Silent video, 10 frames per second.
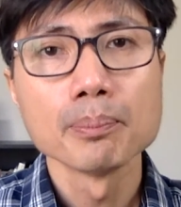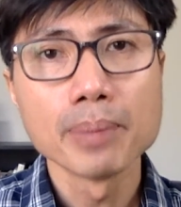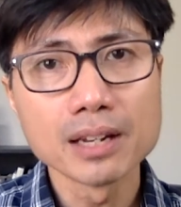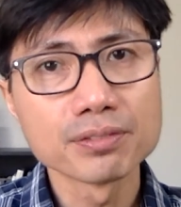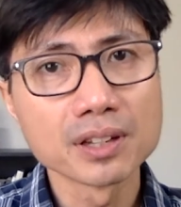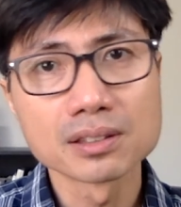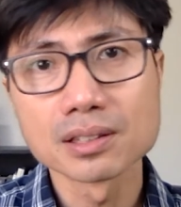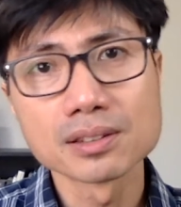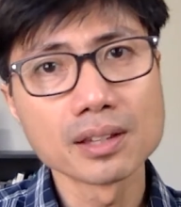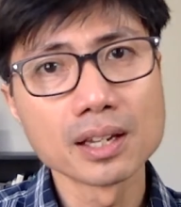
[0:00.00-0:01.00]
benefits,
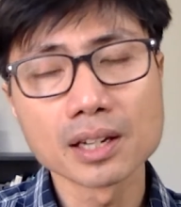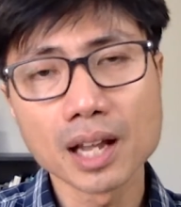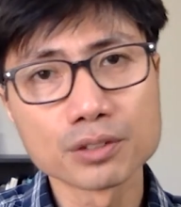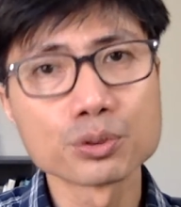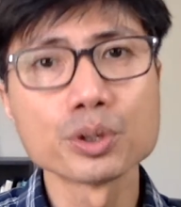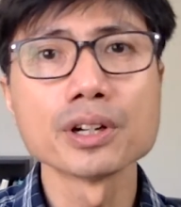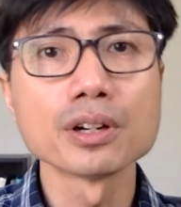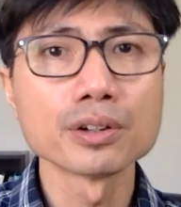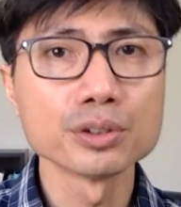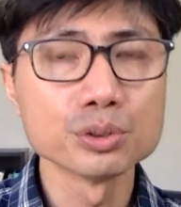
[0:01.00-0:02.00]
let's say in California
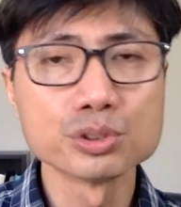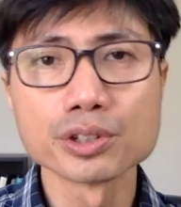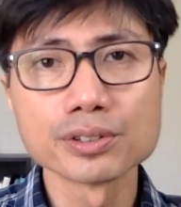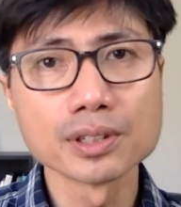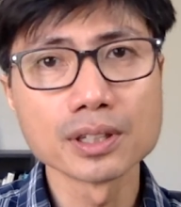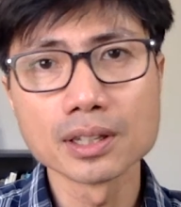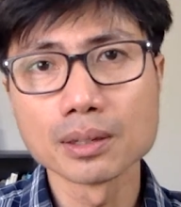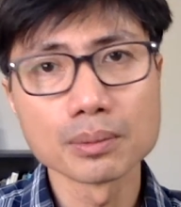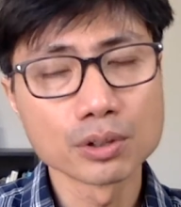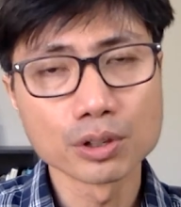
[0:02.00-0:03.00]
or in New Jersey,
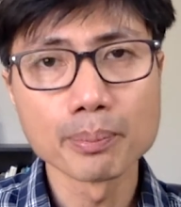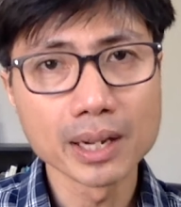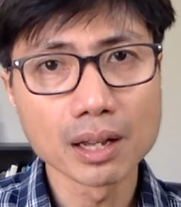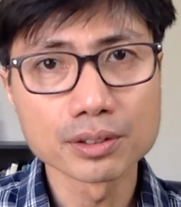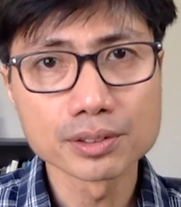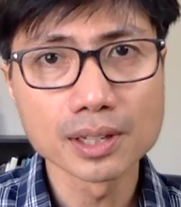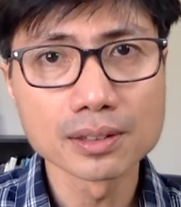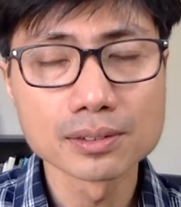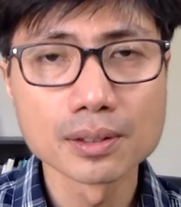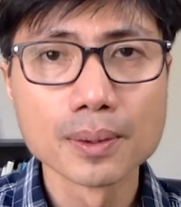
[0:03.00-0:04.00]
and there are many other
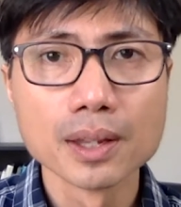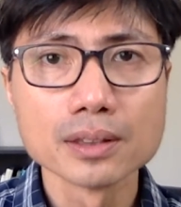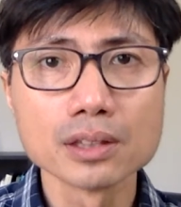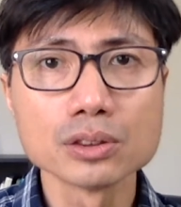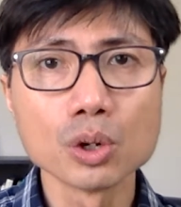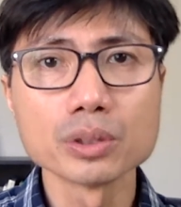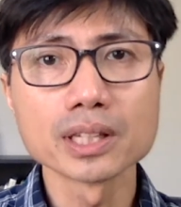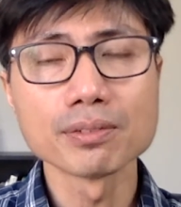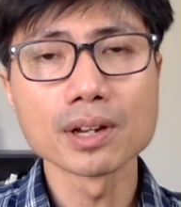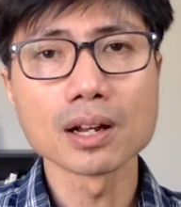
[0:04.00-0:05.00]
states that don't
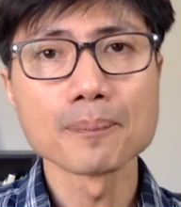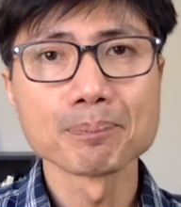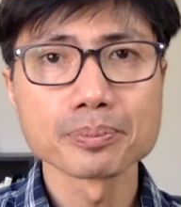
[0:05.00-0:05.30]
give a